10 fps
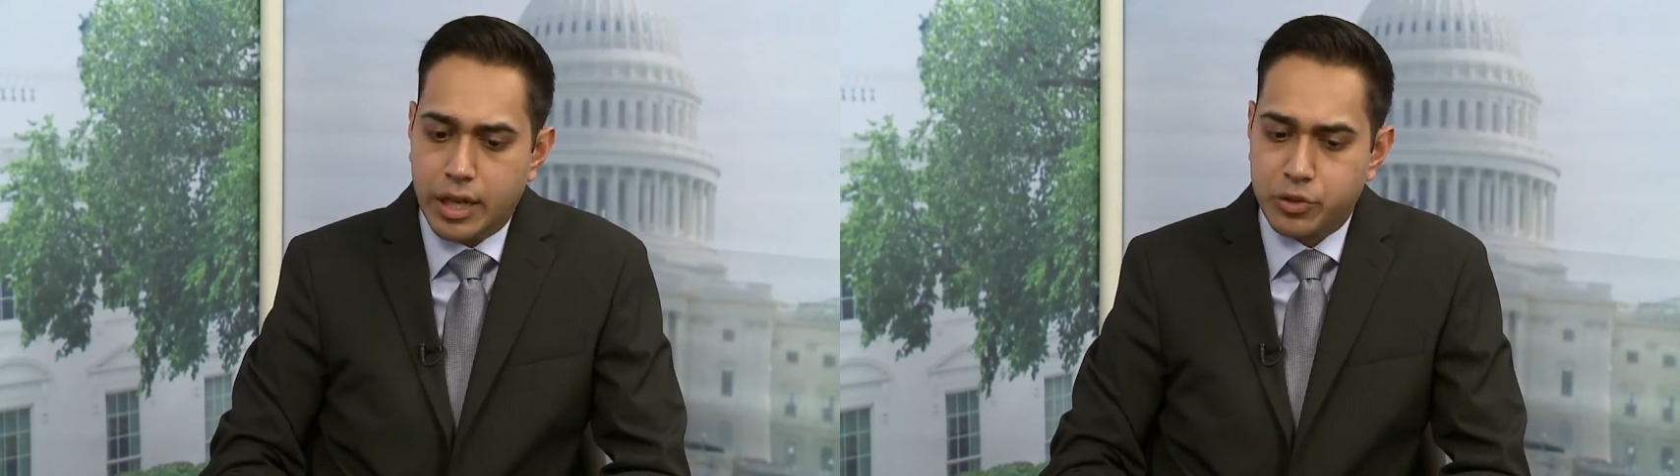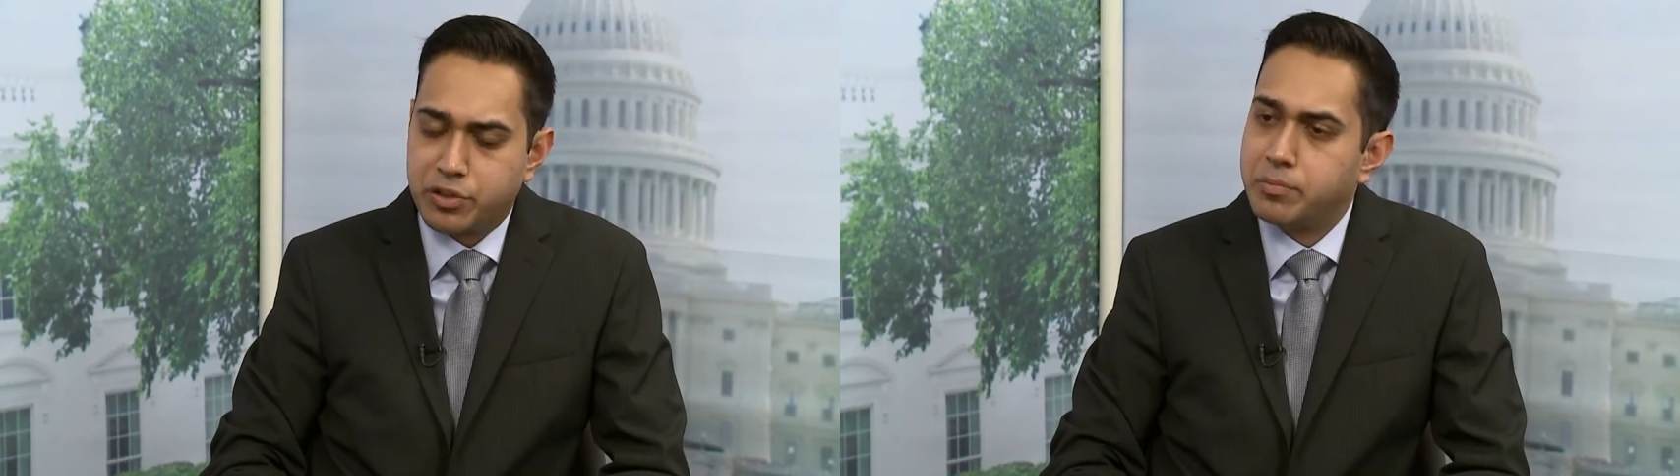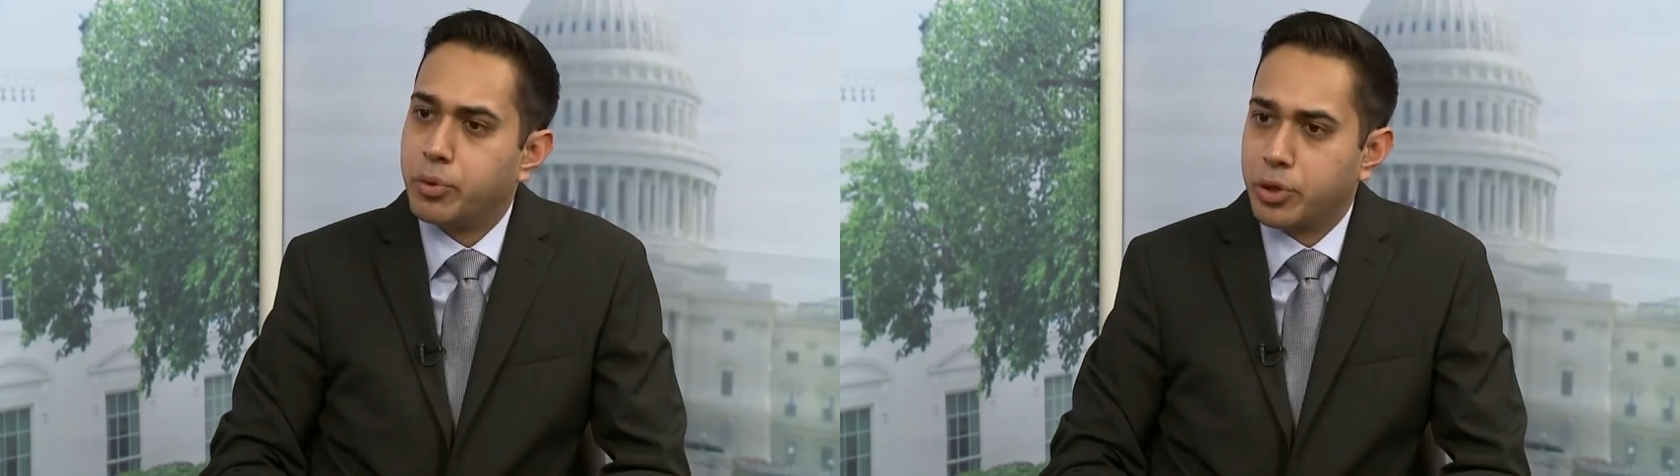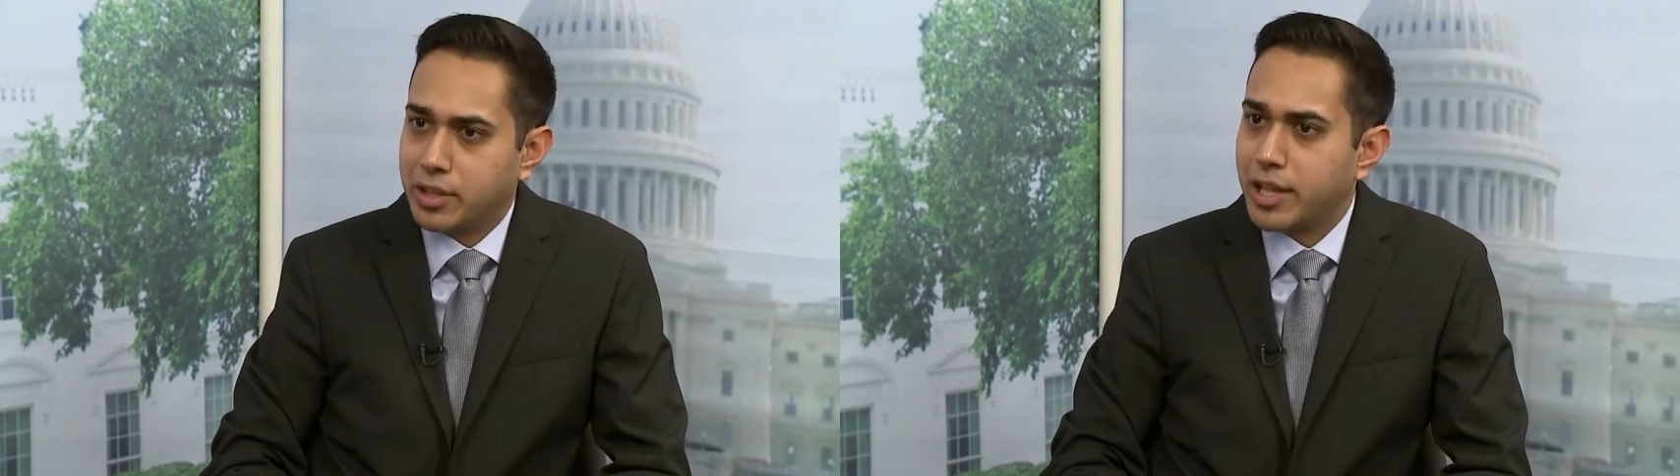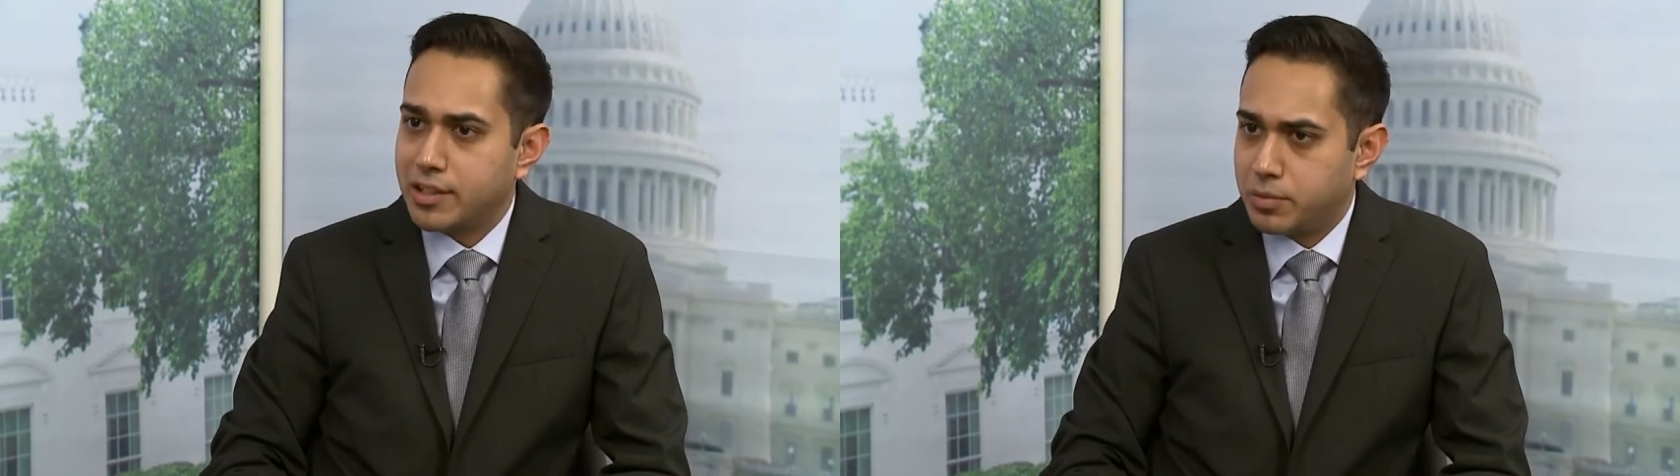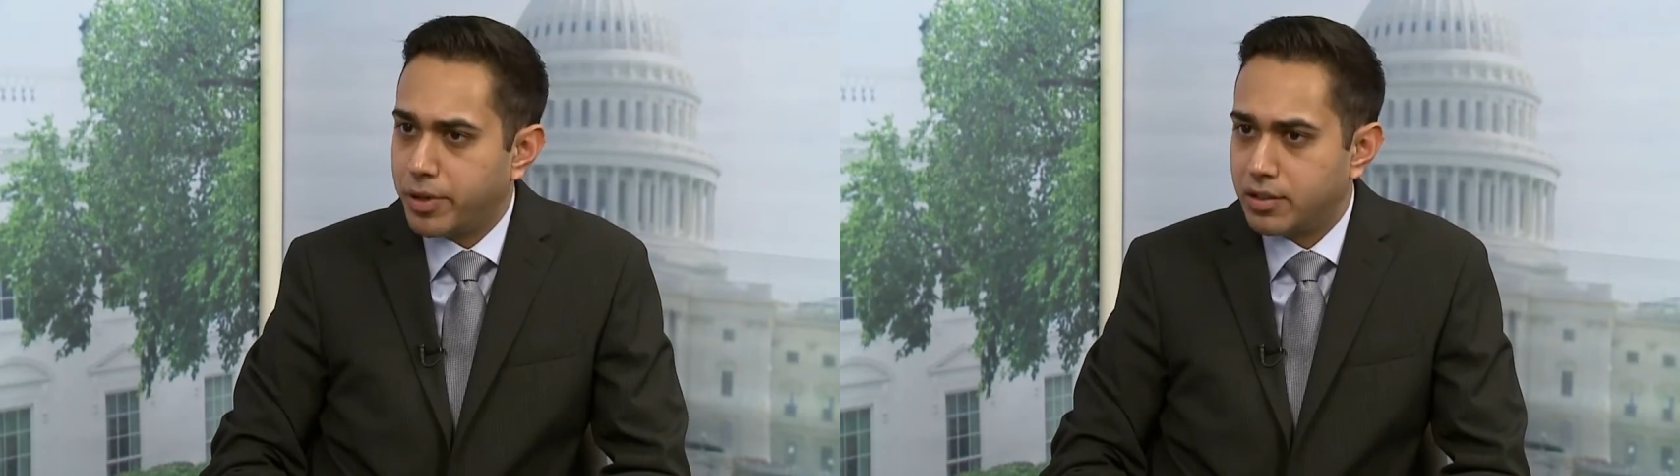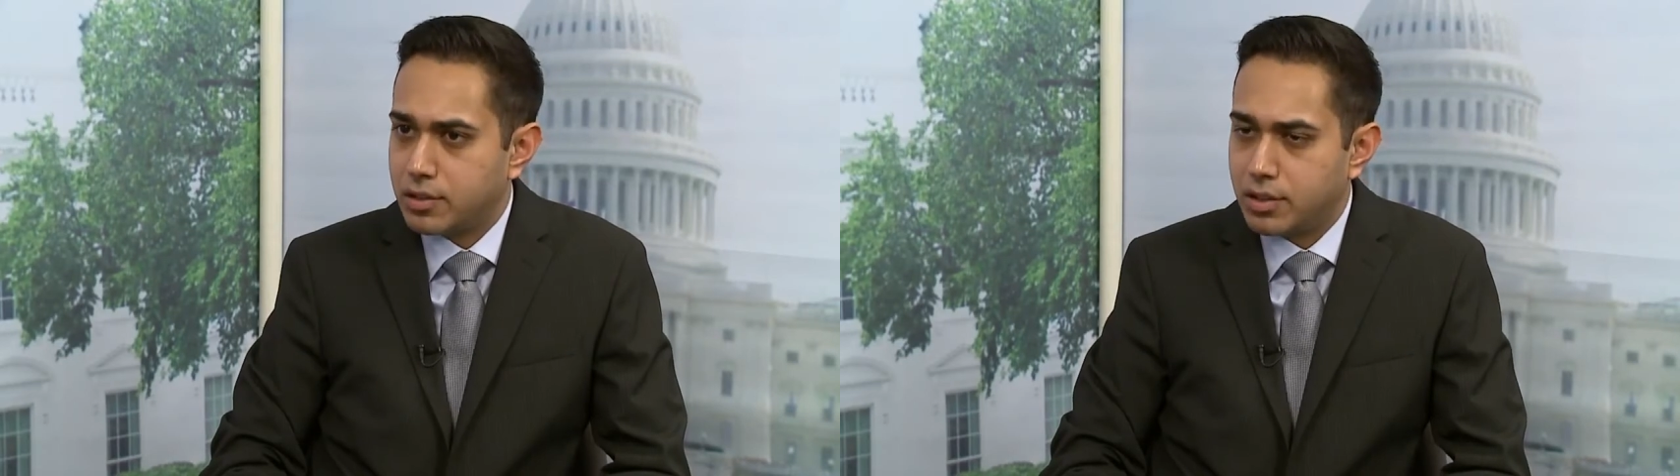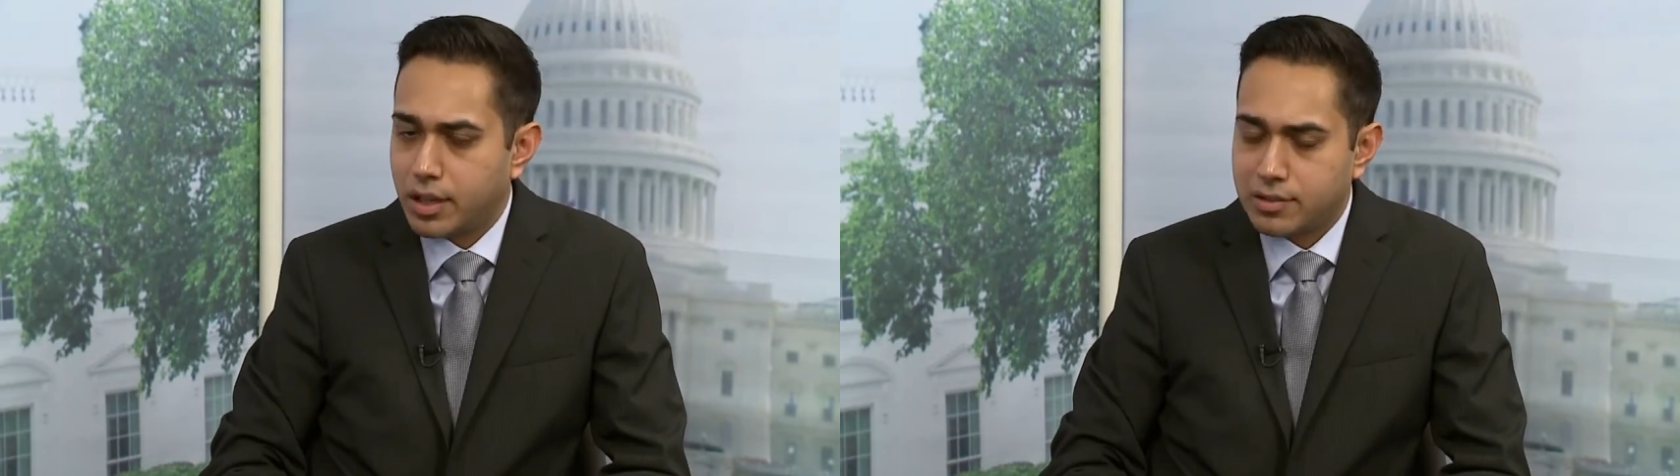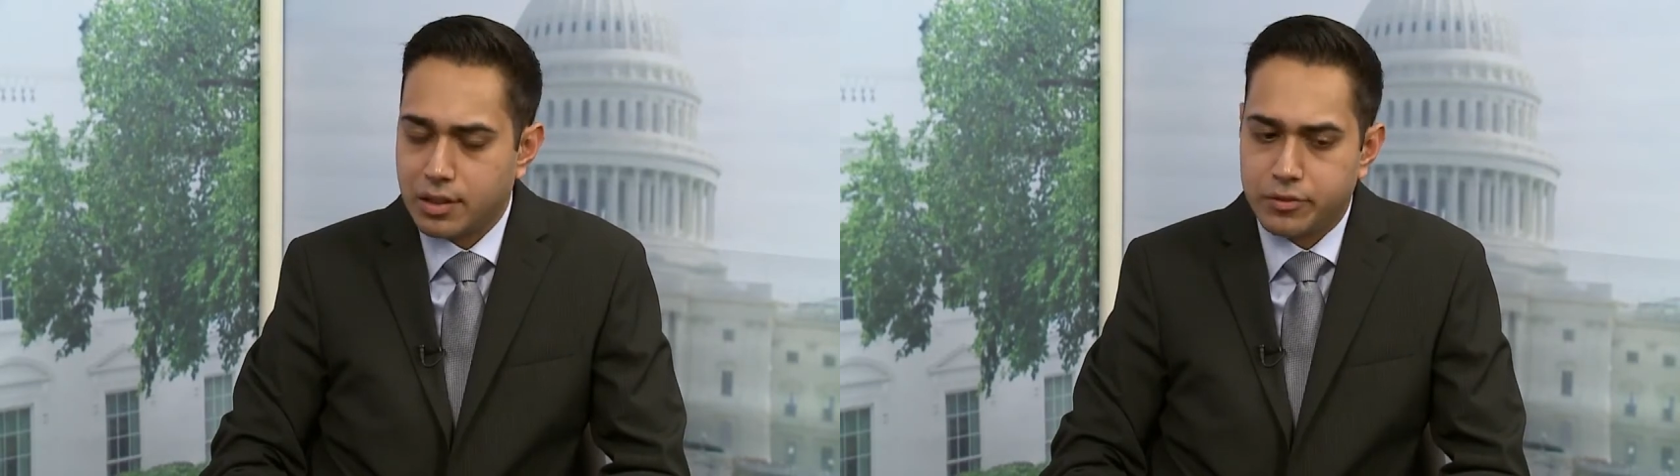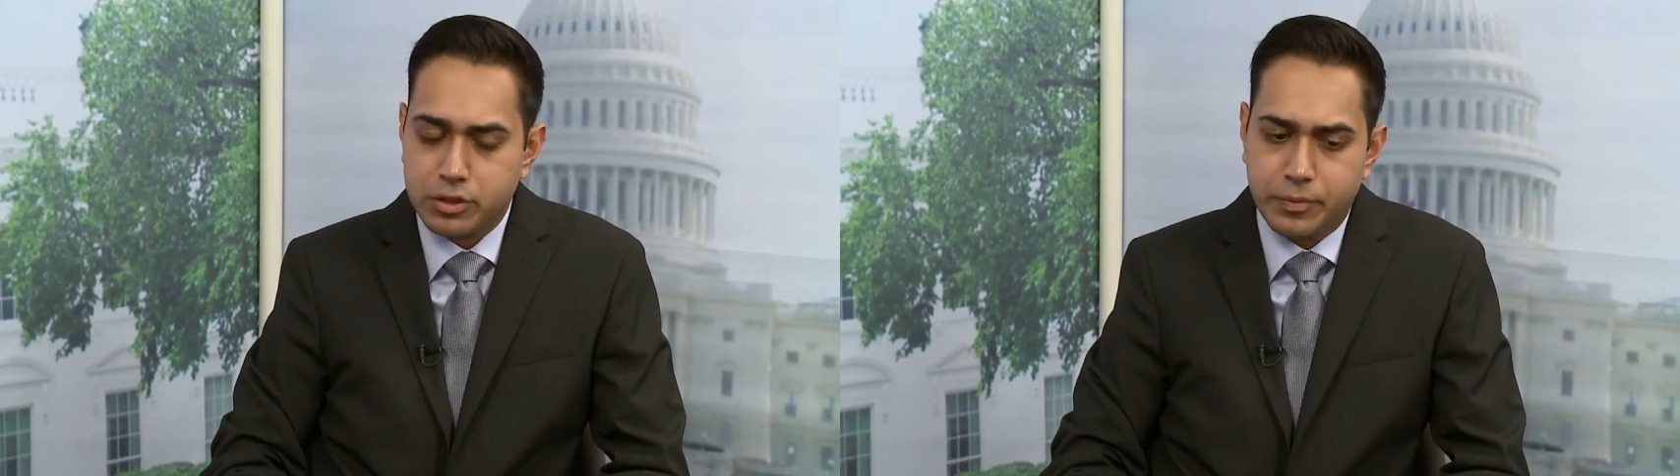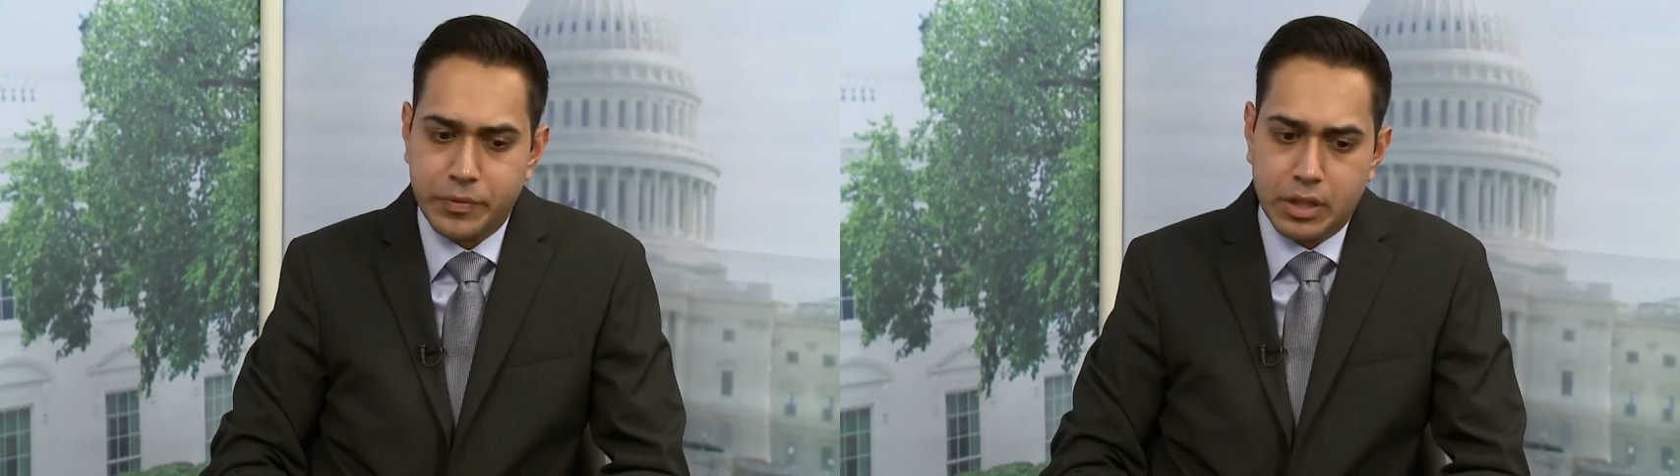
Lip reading: and sort of bring that space to the next level.